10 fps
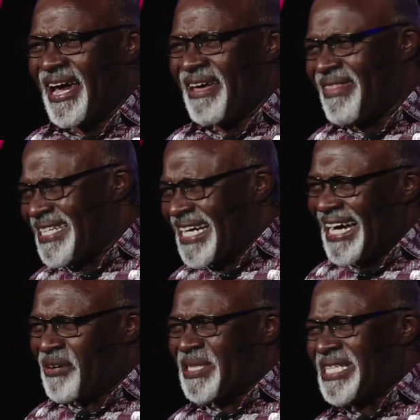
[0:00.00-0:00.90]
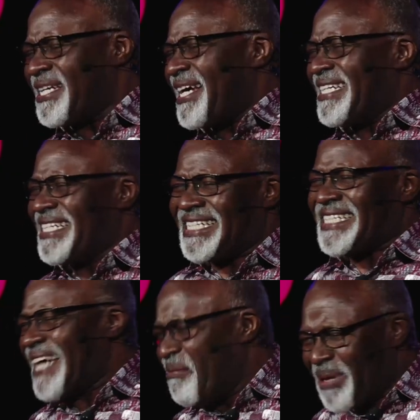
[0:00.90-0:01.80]
that are
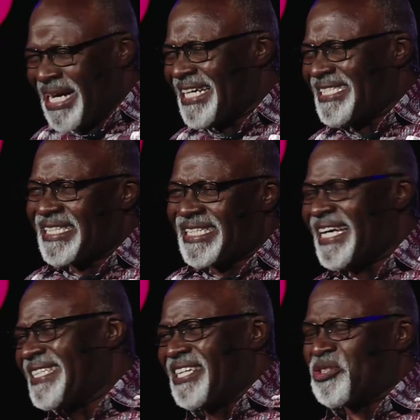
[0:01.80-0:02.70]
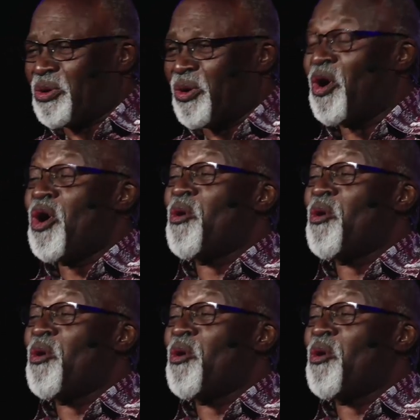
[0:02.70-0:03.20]
destabilizing status quo,